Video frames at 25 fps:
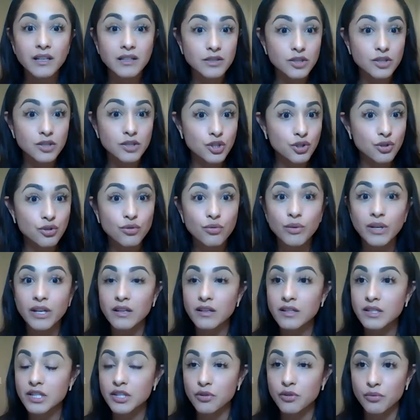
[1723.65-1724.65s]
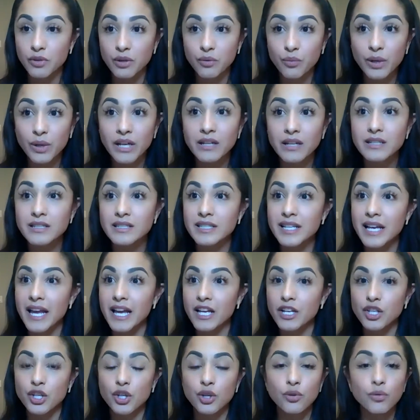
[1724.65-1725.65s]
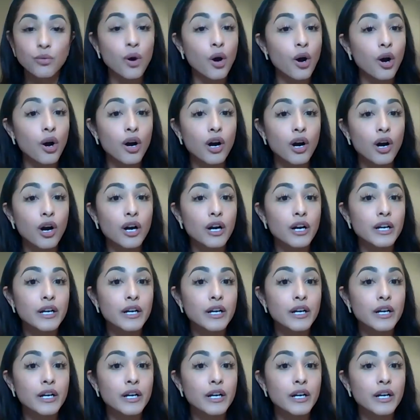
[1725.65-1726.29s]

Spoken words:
2 weeks, 3 weeks, and you are